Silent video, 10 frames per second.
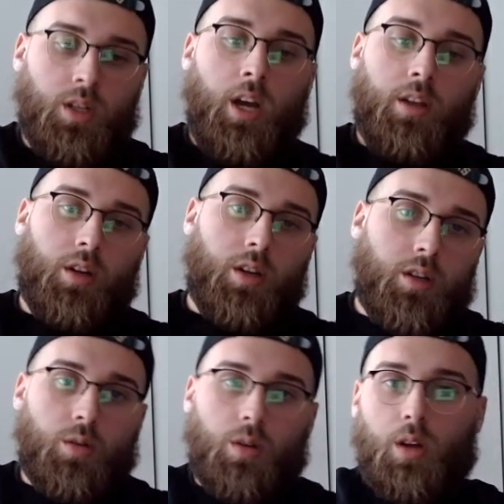they're going to
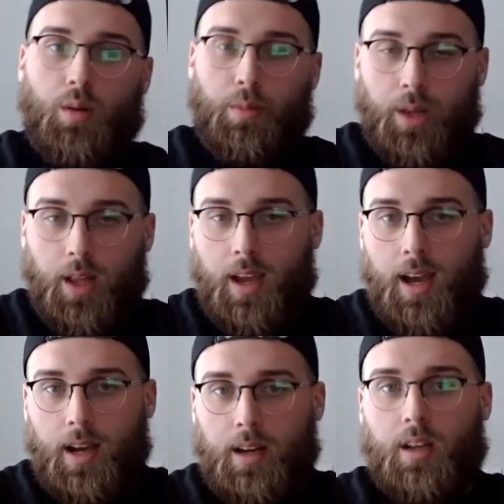do a little play
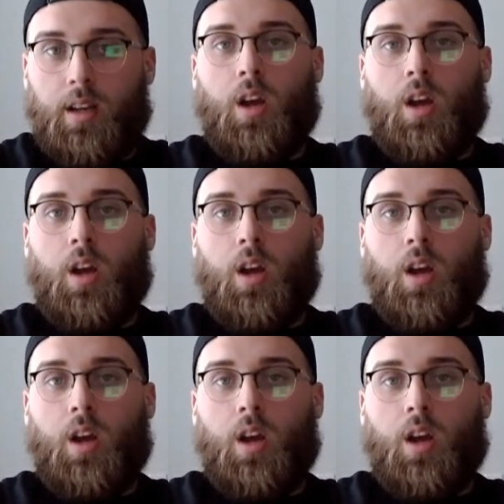on it,